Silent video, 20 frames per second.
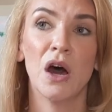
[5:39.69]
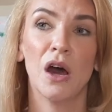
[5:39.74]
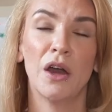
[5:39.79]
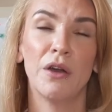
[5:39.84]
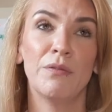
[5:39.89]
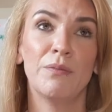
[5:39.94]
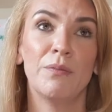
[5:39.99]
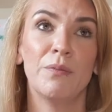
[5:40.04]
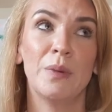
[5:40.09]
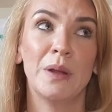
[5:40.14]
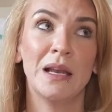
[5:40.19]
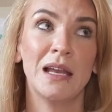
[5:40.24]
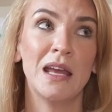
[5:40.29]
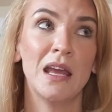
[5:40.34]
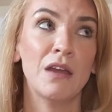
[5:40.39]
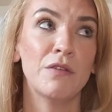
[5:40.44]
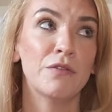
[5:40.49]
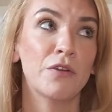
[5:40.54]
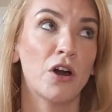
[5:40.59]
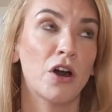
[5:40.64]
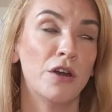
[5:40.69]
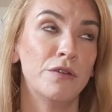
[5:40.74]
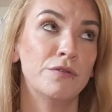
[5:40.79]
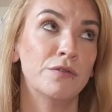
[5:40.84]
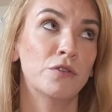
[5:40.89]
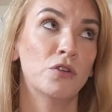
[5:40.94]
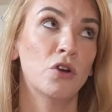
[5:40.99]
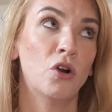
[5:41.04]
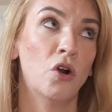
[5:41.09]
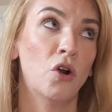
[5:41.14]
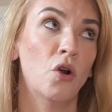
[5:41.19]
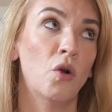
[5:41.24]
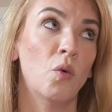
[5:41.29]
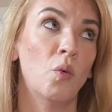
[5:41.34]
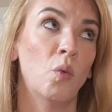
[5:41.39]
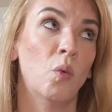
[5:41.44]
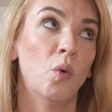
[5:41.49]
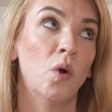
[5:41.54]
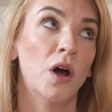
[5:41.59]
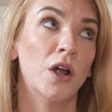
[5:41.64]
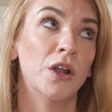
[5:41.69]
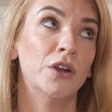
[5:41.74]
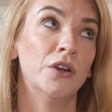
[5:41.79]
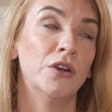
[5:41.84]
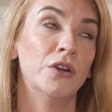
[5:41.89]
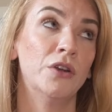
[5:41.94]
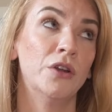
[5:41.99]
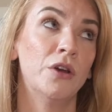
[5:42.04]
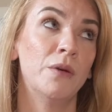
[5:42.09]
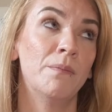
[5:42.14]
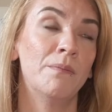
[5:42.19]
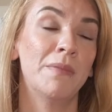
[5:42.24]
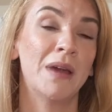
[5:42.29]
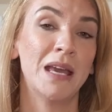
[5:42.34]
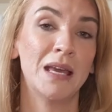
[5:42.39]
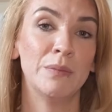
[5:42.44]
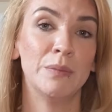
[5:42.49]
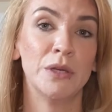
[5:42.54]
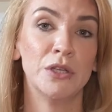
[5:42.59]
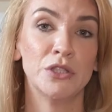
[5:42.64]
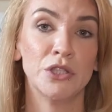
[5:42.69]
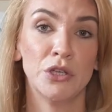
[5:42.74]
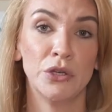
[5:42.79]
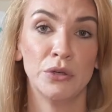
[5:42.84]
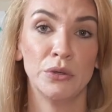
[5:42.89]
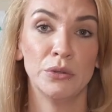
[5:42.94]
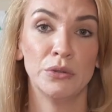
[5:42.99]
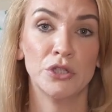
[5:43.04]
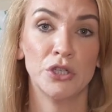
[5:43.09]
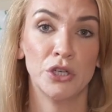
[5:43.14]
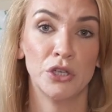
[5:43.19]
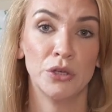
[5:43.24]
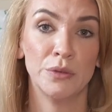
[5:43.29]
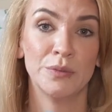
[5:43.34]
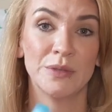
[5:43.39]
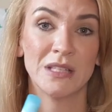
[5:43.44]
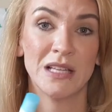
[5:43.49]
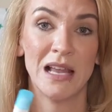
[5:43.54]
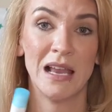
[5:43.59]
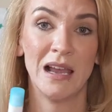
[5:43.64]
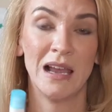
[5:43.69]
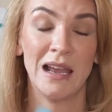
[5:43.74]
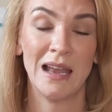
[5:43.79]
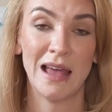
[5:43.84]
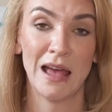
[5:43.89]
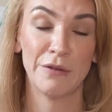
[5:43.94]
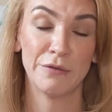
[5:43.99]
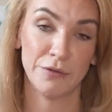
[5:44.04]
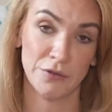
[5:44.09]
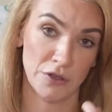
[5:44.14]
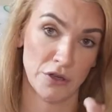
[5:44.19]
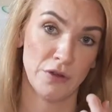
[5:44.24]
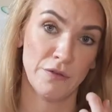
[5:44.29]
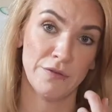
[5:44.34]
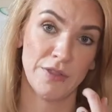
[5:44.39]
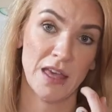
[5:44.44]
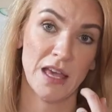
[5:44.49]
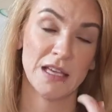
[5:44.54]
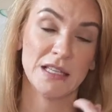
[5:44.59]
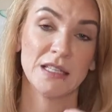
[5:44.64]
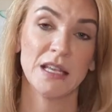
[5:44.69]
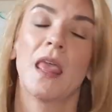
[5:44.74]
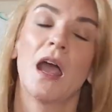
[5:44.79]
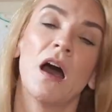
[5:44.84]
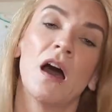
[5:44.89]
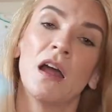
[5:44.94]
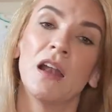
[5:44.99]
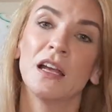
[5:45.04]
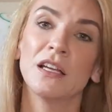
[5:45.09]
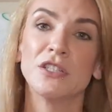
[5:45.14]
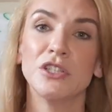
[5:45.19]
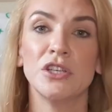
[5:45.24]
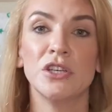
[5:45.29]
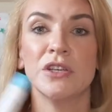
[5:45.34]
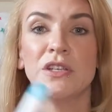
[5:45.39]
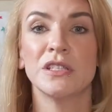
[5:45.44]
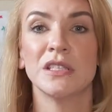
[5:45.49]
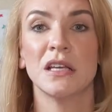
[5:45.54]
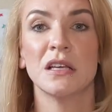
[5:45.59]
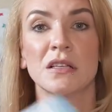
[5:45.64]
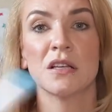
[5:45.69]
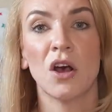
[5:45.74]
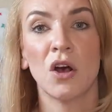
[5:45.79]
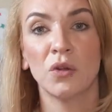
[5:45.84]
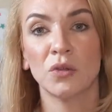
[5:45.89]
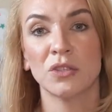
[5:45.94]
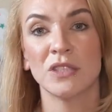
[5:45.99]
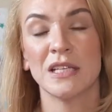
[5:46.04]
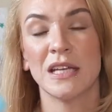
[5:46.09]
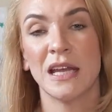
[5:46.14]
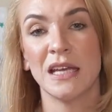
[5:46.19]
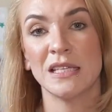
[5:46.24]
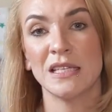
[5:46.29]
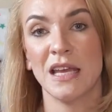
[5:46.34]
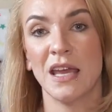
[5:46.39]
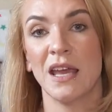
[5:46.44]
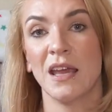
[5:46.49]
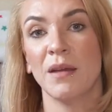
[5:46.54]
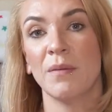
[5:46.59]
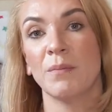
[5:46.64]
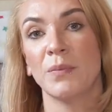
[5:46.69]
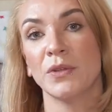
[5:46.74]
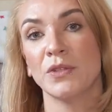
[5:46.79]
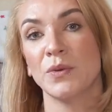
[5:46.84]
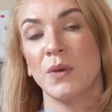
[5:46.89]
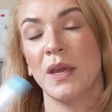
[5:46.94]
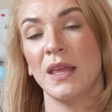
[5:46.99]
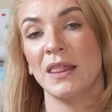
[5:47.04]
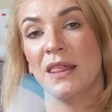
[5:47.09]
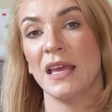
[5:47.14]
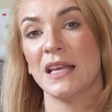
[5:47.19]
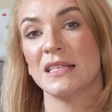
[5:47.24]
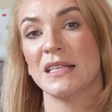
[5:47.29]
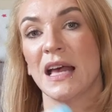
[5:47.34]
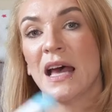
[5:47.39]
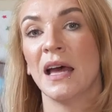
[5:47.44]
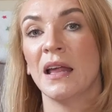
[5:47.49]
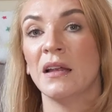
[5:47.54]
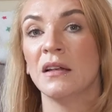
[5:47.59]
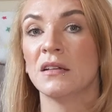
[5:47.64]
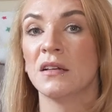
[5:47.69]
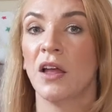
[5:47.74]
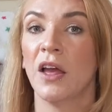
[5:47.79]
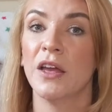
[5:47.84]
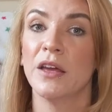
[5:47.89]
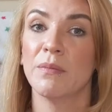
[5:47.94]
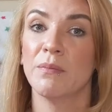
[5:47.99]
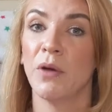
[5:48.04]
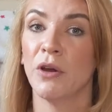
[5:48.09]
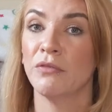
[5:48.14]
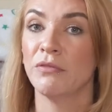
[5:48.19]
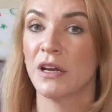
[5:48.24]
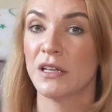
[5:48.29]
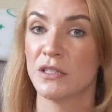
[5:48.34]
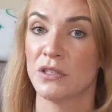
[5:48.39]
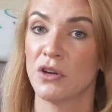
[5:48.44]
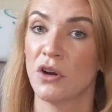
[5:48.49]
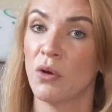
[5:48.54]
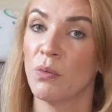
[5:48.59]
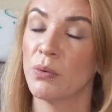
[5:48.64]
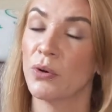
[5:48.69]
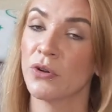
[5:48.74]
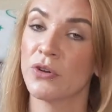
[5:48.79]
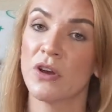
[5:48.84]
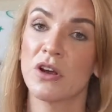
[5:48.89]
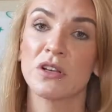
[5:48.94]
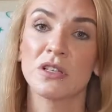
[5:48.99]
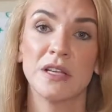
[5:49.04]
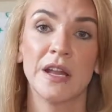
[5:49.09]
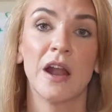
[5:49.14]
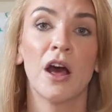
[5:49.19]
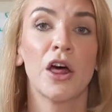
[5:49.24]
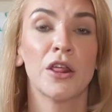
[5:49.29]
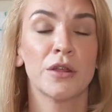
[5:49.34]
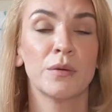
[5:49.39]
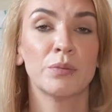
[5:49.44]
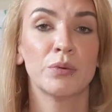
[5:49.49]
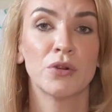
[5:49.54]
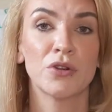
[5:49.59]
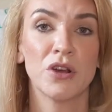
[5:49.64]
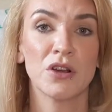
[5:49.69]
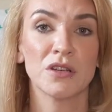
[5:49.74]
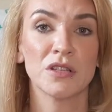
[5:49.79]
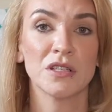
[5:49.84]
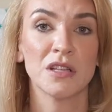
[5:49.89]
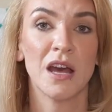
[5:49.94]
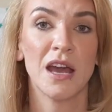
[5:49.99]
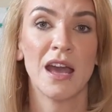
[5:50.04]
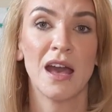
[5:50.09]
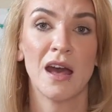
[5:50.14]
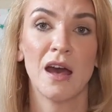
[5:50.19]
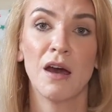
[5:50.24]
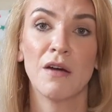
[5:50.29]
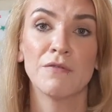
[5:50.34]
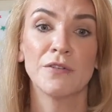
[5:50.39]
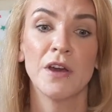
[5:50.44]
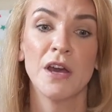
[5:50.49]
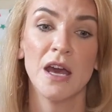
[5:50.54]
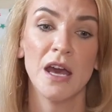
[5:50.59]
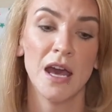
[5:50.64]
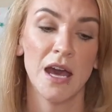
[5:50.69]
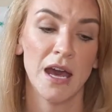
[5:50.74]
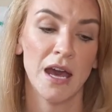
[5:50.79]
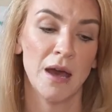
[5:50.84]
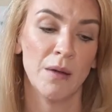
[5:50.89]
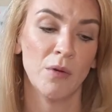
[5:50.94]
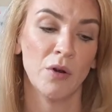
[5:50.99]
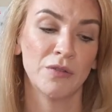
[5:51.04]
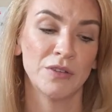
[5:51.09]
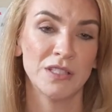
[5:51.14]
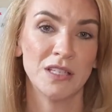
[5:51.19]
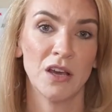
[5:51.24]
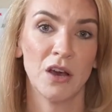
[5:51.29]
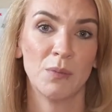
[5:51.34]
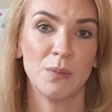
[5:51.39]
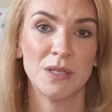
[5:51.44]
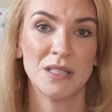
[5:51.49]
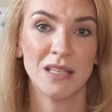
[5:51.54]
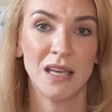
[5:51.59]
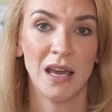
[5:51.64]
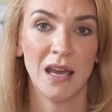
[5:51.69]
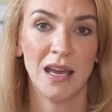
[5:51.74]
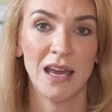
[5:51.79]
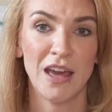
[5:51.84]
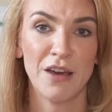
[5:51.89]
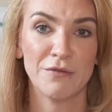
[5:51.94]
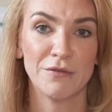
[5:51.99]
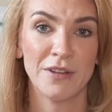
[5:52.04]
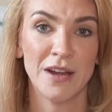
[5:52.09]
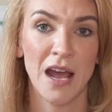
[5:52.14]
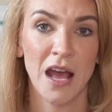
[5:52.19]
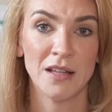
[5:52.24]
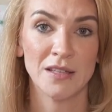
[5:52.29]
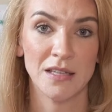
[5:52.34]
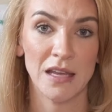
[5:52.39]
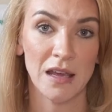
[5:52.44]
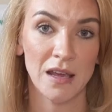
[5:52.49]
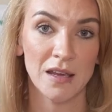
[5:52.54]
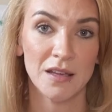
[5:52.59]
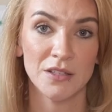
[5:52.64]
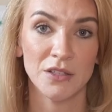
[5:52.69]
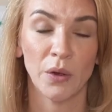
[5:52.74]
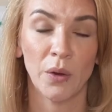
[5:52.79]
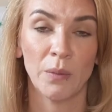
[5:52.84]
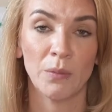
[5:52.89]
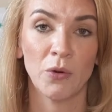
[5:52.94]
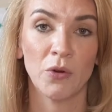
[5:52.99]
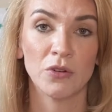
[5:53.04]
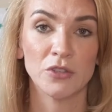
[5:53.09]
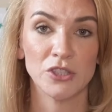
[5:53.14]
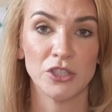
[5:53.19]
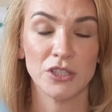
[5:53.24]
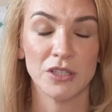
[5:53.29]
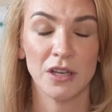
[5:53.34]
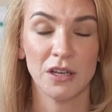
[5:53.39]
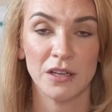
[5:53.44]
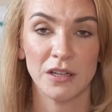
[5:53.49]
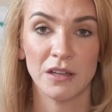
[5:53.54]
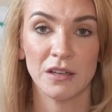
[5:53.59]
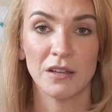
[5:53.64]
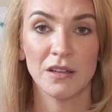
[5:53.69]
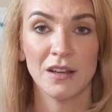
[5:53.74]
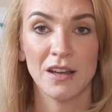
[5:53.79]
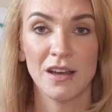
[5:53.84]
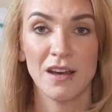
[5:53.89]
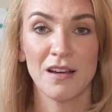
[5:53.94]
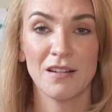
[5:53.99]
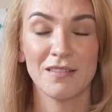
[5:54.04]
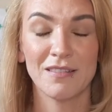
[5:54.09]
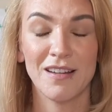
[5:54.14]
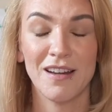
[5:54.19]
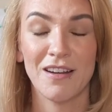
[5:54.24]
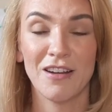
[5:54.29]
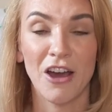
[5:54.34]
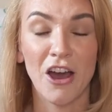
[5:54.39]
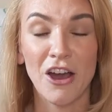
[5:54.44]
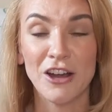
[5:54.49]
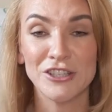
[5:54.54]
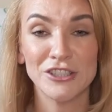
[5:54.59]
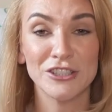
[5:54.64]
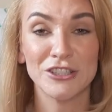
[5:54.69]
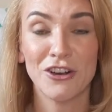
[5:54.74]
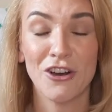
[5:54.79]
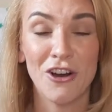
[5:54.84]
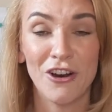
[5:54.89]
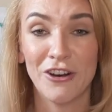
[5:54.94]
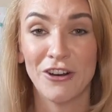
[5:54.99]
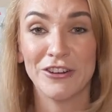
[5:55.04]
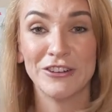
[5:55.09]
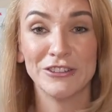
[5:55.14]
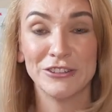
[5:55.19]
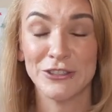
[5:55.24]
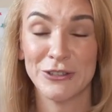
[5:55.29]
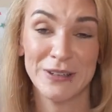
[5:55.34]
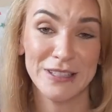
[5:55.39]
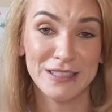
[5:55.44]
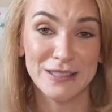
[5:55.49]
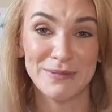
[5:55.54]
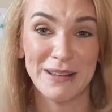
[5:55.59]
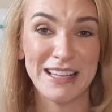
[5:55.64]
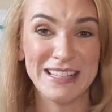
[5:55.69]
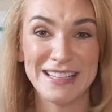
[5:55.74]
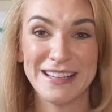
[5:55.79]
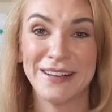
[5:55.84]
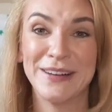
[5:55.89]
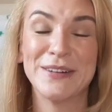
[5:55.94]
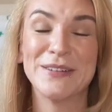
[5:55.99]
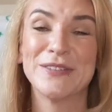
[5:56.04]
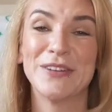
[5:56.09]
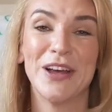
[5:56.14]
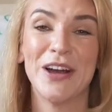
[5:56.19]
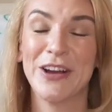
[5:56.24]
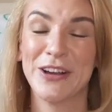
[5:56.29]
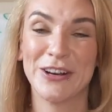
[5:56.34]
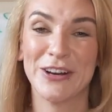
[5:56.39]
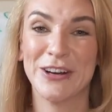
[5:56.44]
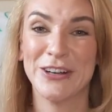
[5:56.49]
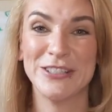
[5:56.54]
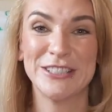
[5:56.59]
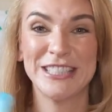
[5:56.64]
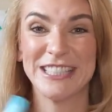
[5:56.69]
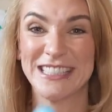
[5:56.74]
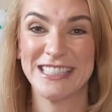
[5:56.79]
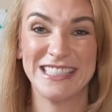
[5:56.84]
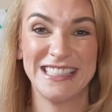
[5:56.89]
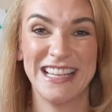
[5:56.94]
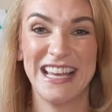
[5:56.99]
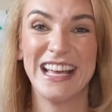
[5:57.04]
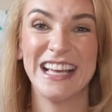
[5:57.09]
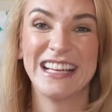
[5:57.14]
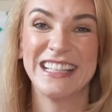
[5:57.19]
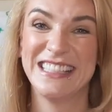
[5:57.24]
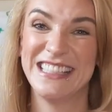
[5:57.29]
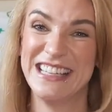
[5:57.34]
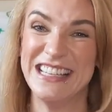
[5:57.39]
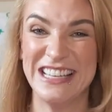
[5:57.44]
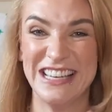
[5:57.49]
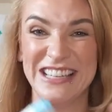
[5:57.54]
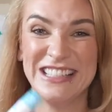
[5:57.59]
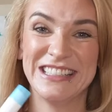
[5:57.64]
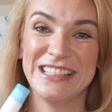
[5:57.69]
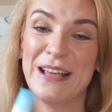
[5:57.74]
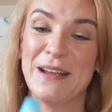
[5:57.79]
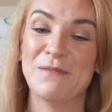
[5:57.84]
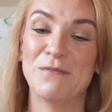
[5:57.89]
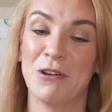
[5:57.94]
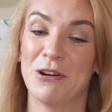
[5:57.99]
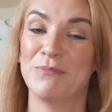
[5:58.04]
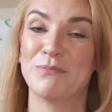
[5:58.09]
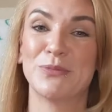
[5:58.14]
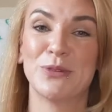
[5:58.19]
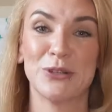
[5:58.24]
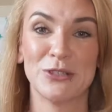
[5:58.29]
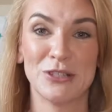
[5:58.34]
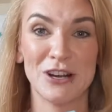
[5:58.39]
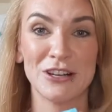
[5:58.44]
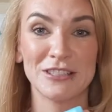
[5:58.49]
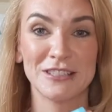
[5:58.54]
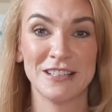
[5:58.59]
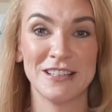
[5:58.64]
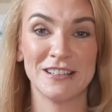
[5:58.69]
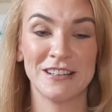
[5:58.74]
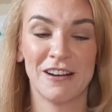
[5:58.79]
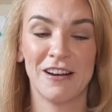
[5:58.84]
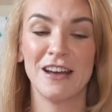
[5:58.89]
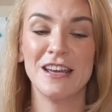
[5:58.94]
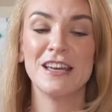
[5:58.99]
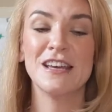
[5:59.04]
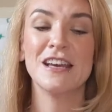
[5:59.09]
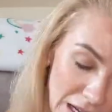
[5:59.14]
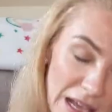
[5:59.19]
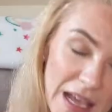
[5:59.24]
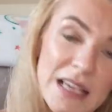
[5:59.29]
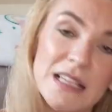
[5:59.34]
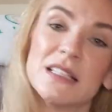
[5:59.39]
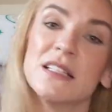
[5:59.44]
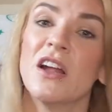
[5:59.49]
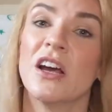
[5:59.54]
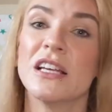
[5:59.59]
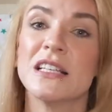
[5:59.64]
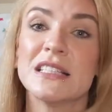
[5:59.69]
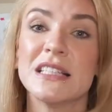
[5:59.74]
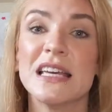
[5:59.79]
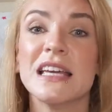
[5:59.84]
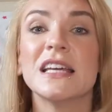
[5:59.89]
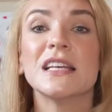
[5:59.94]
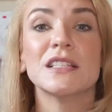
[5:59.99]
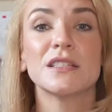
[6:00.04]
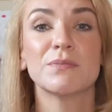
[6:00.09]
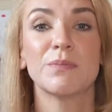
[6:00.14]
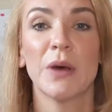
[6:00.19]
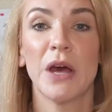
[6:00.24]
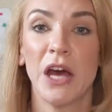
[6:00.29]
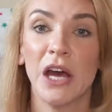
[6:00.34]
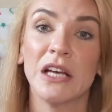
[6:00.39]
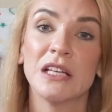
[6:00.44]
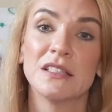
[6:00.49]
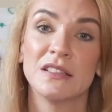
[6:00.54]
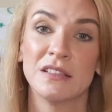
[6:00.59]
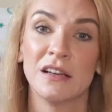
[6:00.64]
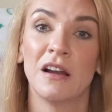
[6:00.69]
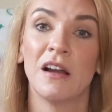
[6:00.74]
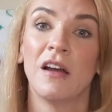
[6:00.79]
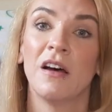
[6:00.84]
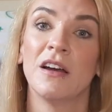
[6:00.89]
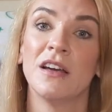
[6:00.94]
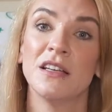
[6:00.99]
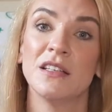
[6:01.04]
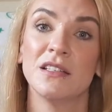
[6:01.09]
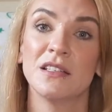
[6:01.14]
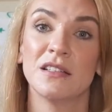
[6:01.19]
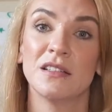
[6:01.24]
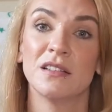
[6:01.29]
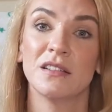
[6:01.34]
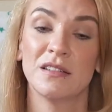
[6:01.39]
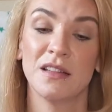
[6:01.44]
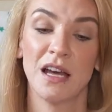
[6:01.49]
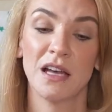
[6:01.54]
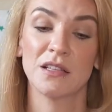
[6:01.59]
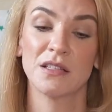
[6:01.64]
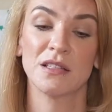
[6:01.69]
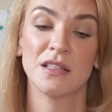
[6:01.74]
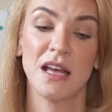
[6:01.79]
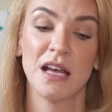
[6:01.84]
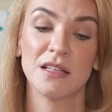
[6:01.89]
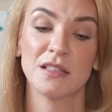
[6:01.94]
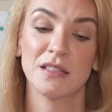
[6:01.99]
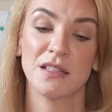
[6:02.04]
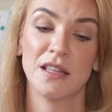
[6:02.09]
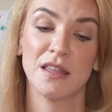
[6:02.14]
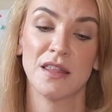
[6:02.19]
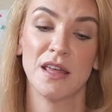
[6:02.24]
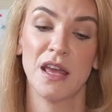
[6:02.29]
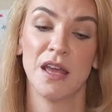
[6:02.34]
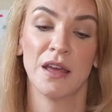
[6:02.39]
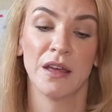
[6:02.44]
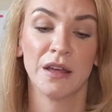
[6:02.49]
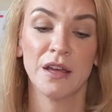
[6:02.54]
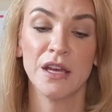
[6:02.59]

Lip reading: I believe I've got one, maybe two tubes left of this. I like to use this alternating between this and like my retinol products and other products that I have. Obviously I'm a skincare fanatic, so I'm not just gonna, like, I just can't do it to myself. Like, I can't just stick to using one product at night. It's nice that it's personalised. That's the thing.